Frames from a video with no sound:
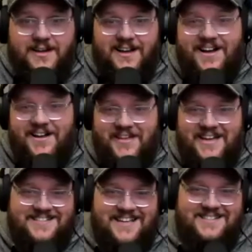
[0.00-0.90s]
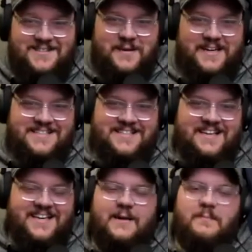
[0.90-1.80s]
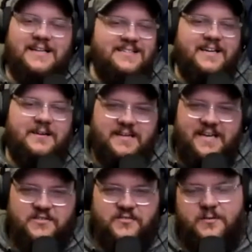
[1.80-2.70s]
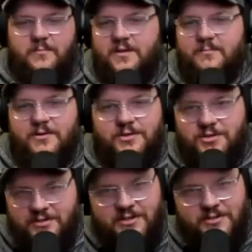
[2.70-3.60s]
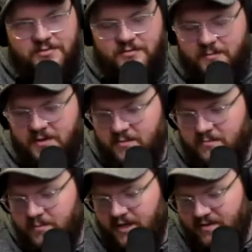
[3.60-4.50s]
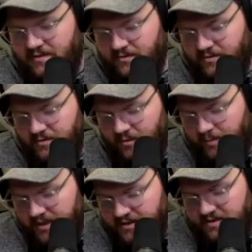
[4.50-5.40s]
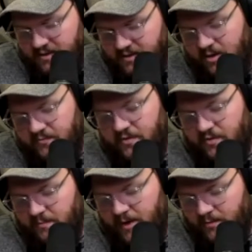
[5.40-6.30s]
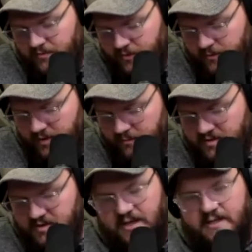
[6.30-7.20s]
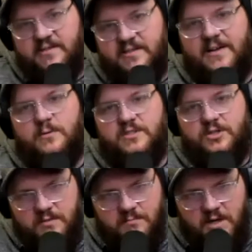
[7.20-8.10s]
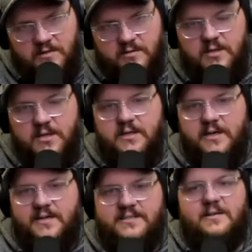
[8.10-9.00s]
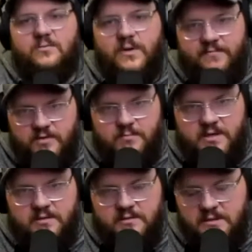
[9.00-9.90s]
That's the biggest thing. And I'm not saying I'm against freemium or you shouldn't use freemium, but I think that the biggest thing you have to think about with freemium is that it's an acquisition model. It is not a revenue model.